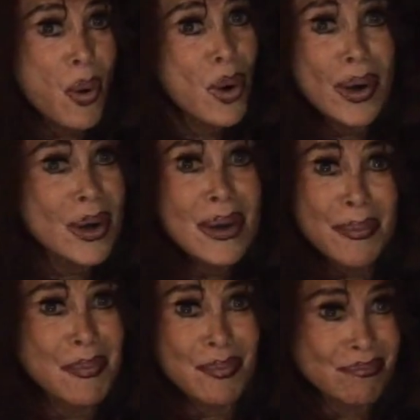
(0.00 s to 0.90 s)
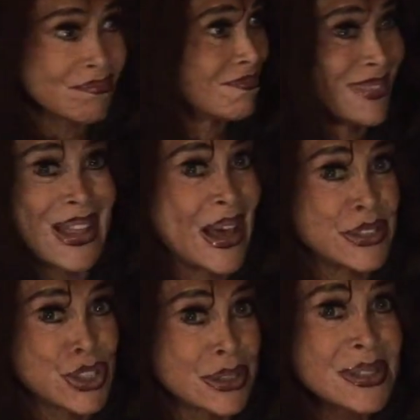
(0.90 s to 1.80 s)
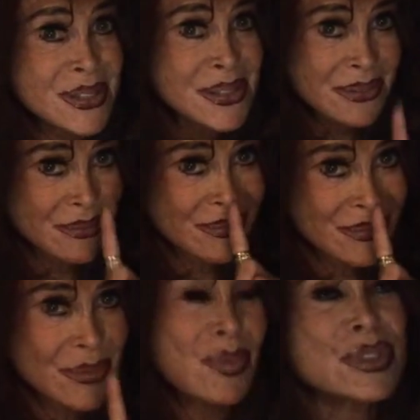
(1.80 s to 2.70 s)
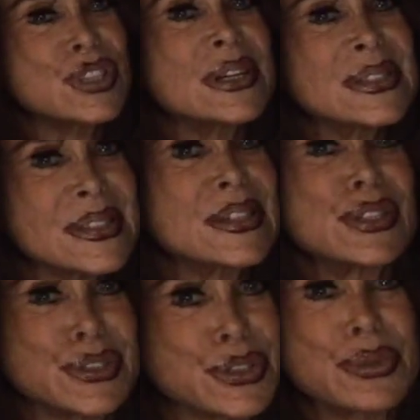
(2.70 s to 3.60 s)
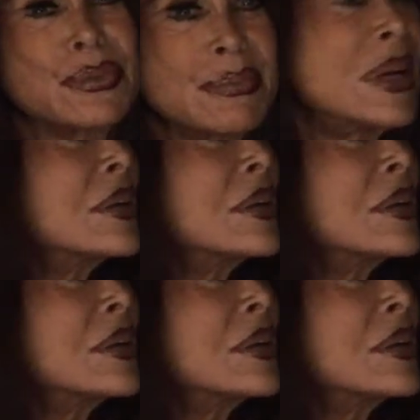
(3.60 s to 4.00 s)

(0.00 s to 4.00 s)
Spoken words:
or lashes, which I still do,